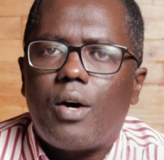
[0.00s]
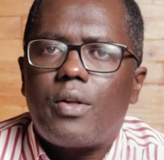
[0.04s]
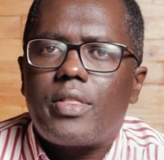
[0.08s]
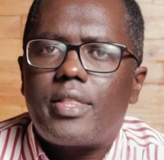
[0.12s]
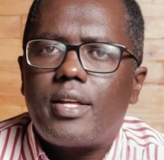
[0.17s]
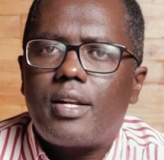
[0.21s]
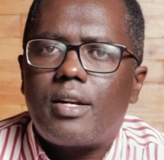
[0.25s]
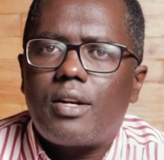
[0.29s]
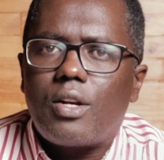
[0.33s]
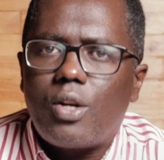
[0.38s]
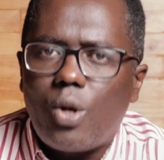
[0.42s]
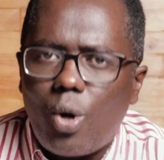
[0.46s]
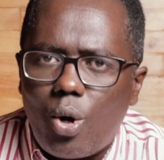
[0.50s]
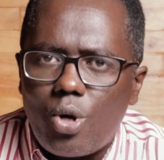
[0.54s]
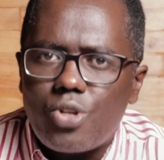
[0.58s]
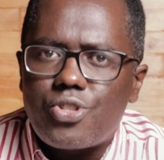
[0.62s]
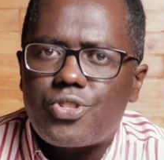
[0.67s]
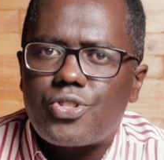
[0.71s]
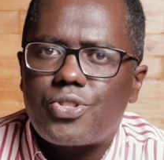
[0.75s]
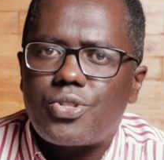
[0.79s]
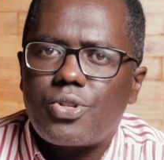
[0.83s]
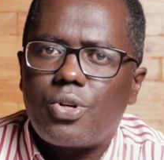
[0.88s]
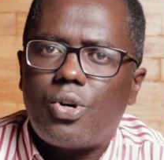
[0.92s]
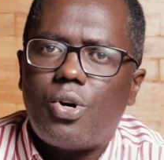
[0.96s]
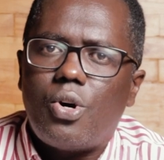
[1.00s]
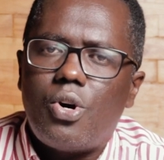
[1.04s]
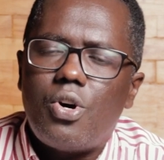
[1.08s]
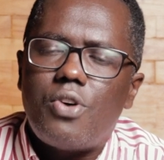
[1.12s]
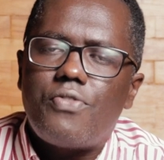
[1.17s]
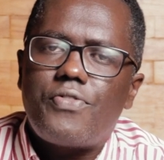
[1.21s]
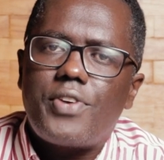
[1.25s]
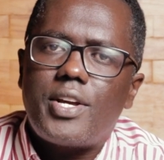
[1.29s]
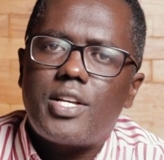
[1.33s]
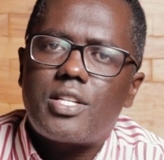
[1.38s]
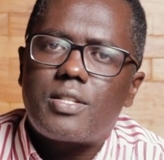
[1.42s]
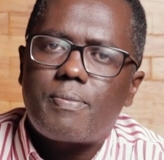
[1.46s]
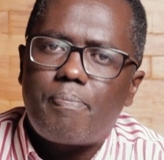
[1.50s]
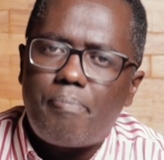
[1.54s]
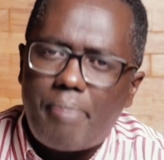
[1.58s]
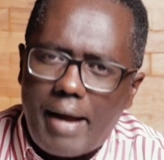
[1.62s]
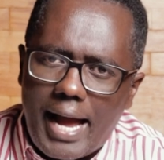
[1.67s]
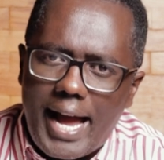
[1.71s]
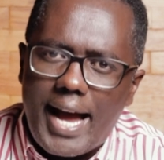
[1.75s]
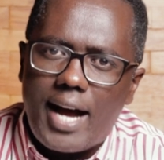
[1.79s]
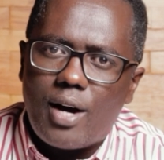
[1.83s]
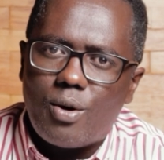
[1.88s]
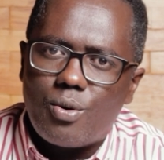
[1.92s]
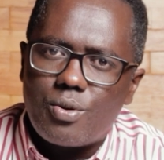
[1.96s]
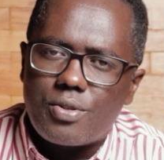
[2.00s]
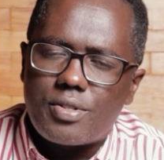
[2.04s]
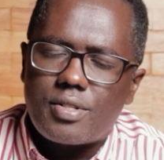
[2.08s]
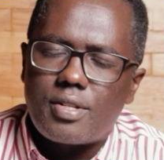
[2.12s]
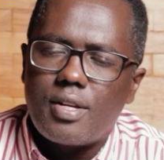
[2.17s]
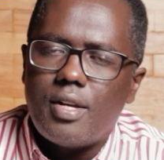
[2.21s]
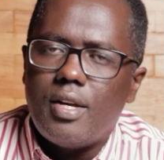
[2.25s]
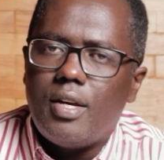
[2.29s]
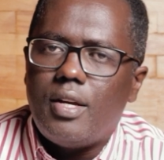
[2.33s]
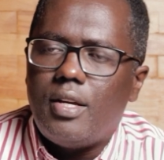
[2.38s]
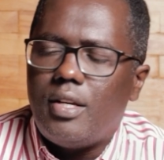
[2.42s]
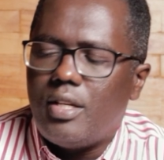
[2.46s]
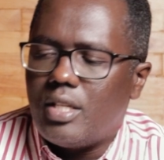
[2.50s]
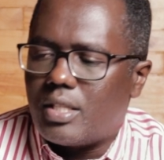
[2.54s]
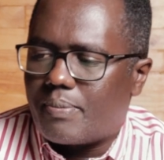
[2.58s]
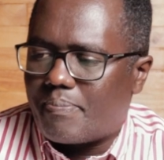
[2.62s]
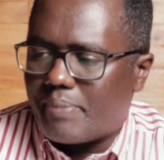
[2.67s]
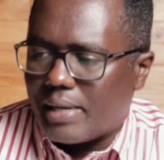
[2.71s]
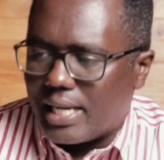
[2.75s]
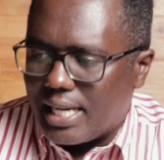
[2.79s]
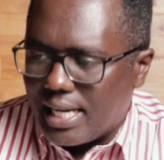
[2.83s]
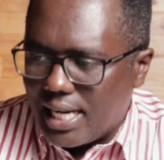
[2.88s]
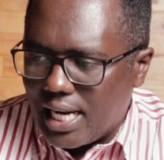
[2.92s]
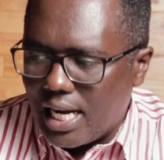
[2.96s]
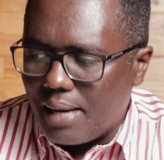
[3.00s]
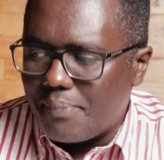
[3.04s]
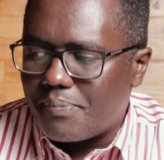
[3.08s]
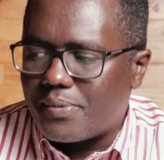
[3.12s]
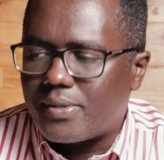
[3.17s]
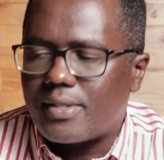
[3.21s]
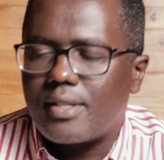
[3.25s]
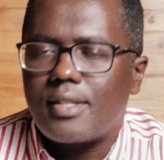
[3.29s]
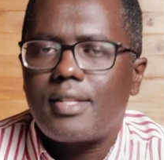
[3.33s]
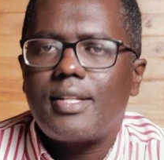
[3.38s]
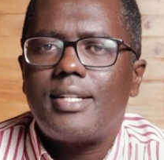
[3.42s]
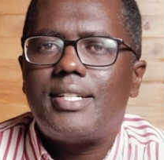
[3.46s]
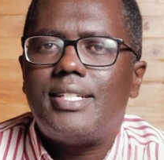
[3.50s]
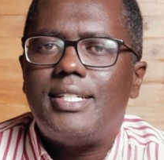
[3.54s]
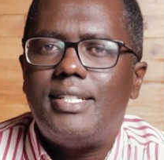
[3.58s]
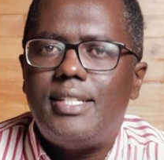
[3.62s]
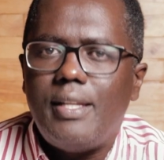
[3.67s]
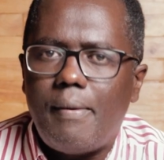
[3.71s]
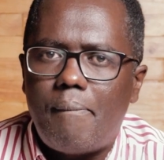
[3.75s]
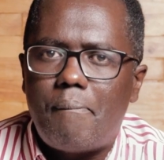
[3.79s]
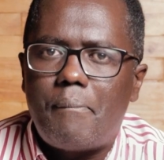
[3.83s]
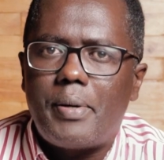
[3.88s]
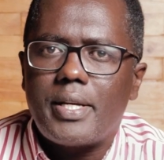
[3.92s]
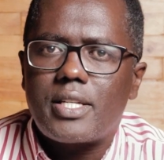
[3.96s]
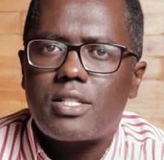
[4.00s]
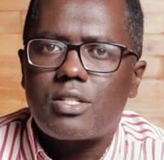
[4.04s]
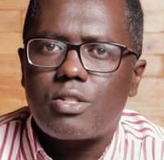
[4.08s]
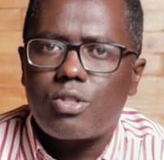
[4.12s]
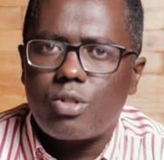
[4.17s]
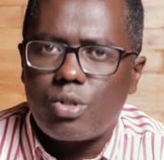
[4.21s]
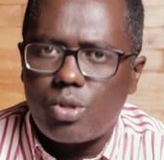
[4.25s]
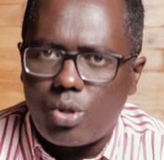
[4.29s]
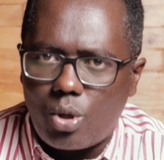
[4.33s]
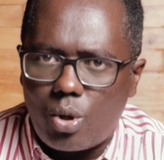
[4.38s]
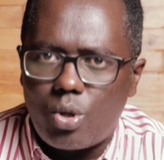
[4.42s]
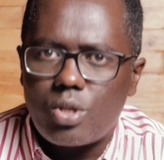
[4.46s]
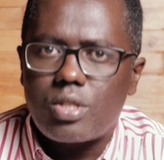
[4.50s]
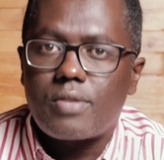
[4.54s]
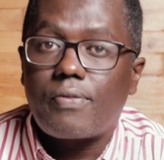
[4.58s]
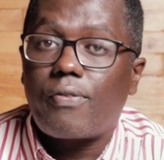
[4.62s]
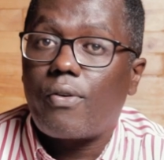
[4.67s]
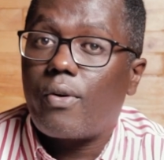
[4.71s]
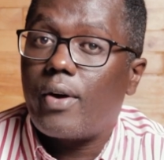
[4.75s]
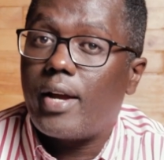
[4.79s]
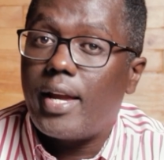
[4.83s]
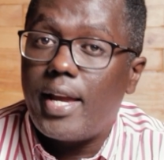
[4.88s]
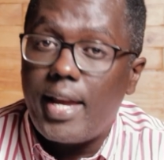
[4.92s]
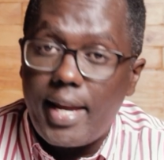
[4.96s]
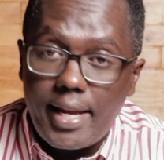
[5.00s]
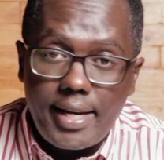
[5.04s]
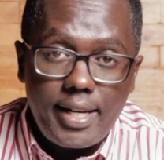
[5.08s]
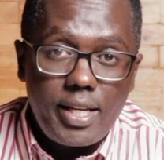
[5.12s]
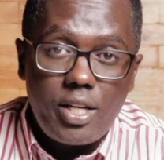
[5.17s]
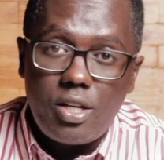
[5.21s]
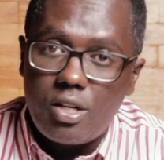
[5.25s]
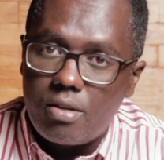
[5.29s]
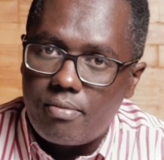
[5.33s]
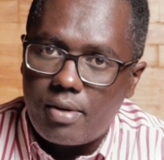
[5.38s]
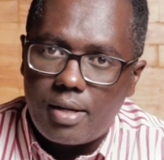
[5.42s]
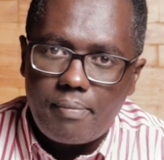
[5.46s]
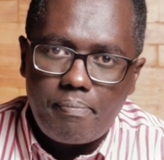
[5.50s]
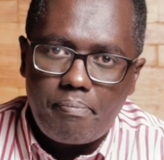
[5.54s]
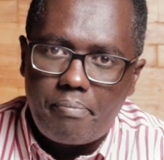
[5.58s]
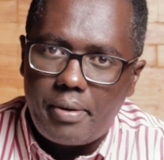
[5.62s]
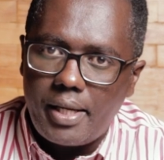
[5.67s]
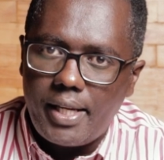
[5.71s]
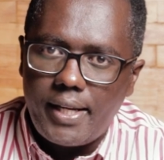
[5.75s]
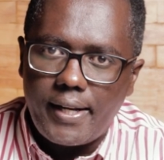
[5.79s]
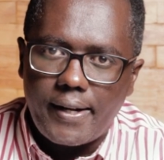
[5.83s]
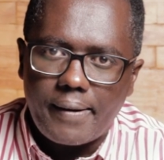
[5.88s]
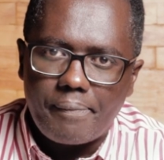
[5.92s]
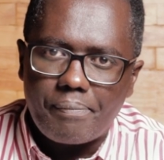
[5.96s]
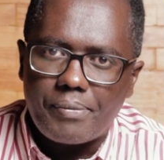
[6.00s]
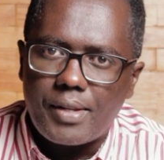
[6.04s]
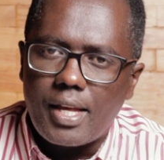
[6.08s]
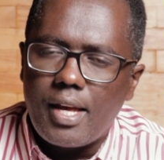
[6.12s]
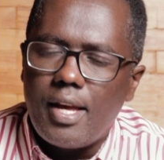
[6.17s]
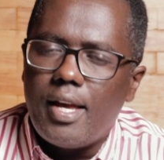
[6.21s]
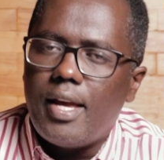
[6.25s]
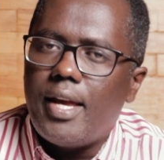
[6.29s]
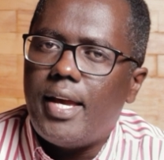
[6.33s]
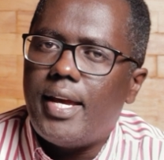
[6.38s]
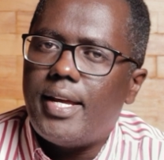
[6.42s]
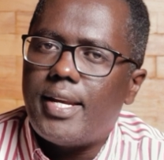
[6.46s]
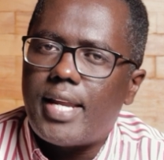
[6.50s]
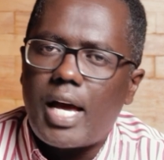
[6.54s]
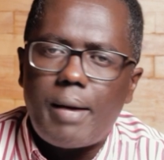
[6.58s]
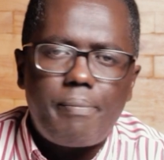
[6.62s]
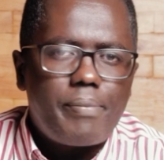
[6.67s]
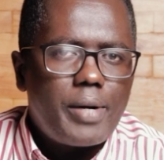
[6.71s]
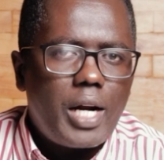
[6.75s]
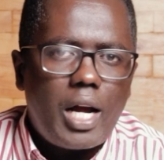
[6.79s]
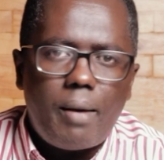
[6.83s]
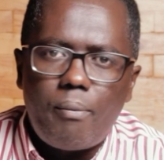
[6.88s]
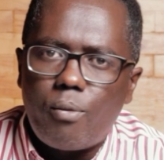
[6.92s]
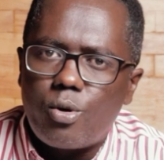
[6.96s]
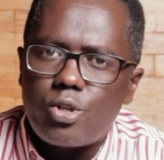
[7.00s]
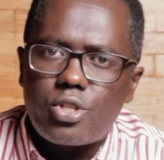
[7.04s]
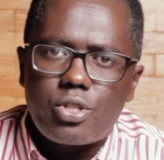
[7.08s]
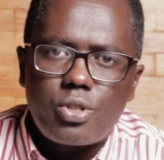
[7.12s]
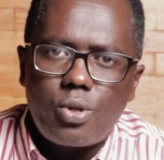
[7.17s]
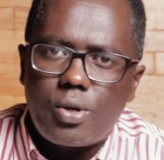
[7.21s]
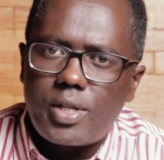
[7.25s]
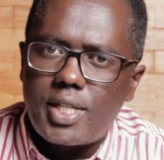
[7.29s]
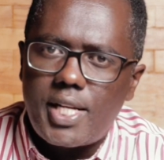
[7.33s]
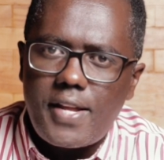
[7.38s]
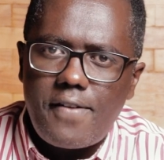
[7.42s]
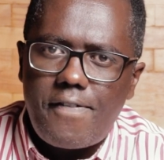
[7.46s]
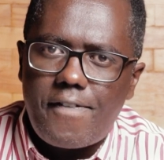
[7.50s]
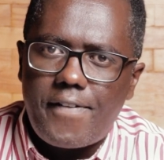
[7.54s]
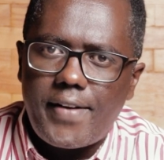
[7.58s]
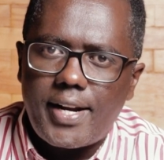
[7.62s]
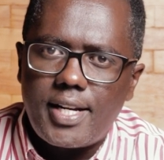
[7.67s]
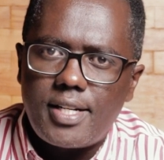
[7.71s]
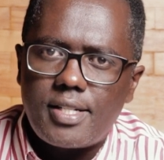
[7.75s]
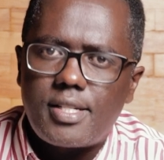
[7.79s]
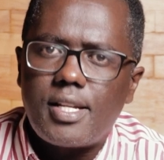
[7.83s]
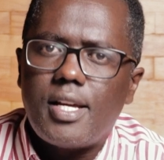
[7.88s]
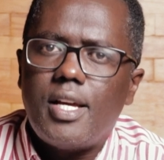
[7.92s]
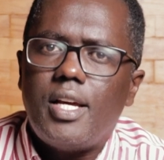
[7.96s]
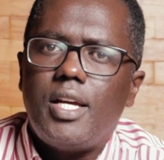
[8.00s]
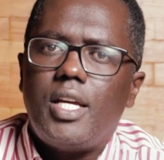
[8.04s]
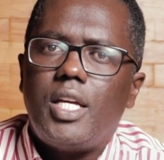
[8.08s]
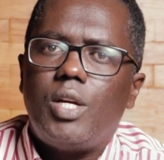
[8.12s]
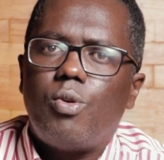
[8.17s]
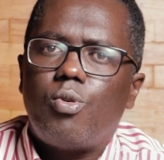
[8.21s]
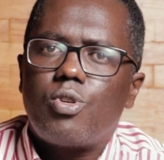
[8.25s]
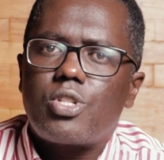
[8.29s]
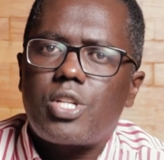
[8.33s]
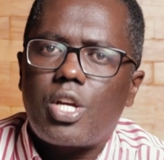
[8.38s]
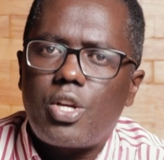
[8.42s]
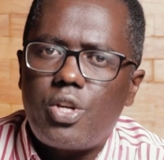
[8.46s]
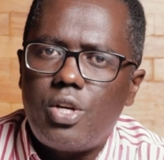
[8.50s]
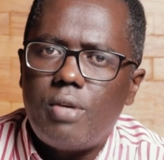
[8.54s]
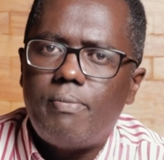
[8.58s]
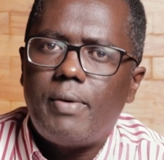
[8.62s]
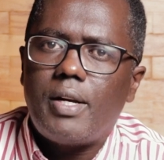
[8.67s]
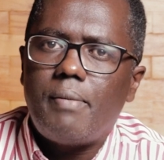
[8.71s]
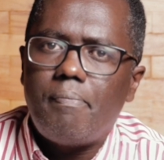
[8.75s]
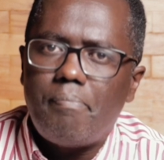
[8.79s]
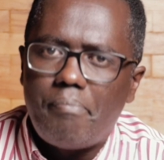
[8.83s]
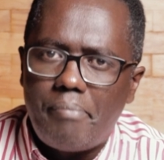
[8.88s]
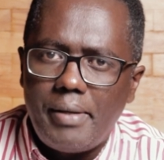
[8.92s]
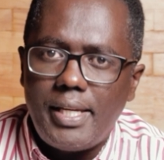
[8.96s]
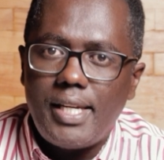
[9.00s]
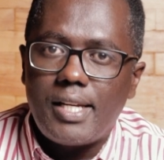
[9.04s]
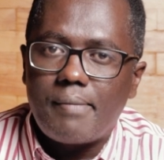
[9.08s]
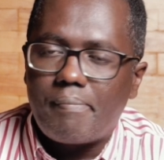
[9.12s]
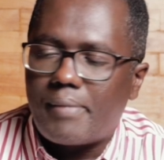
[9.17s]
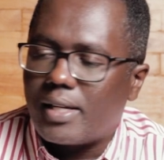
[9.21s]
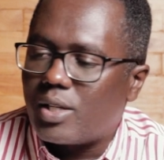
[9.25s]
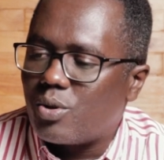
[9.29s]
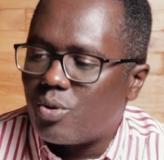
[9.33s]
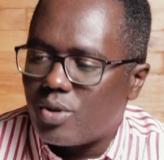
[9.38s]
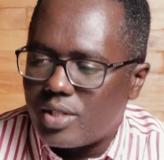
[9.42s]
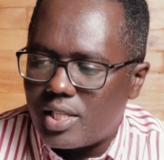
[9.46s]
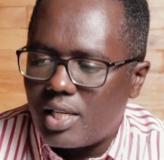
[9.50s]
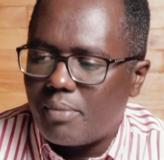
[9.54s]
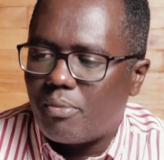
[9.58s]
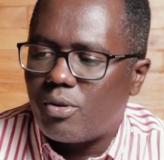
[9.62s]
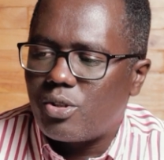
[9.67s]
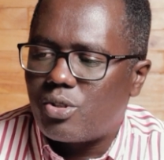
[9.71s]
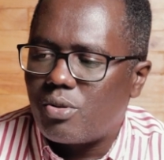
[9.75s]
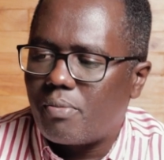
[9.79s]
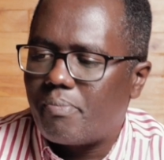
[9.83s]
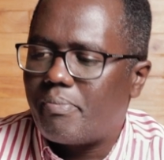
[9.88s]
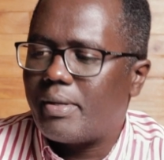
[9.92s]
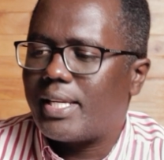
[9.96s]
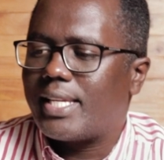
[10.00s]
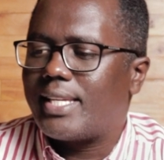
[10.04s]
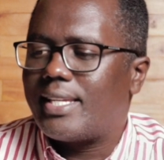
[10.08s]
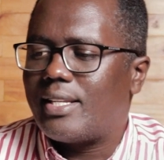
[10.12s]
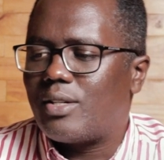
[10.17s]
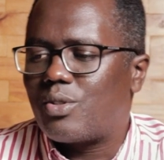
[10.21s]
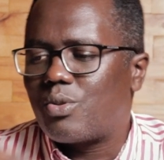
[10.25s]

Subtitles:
the loss of a spouse is perhaps the deepest loss for any human being. And Abraham was no different. He was a human being, but he was able to